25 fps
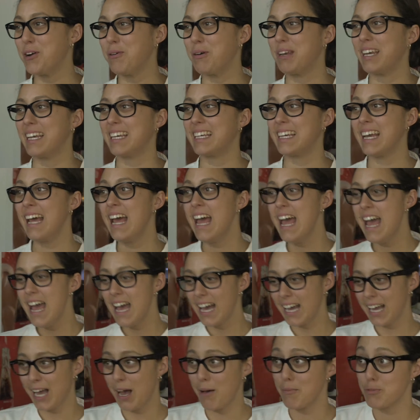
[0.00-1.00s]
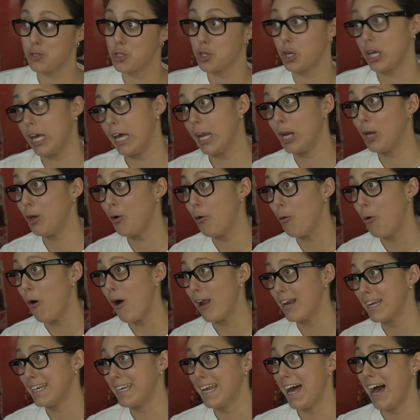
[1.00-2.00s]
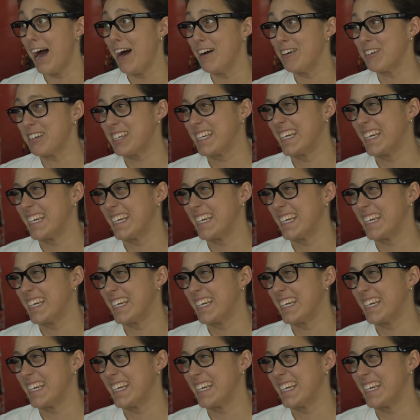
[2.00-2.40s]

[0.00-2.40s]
when it comes to getting your wallet out.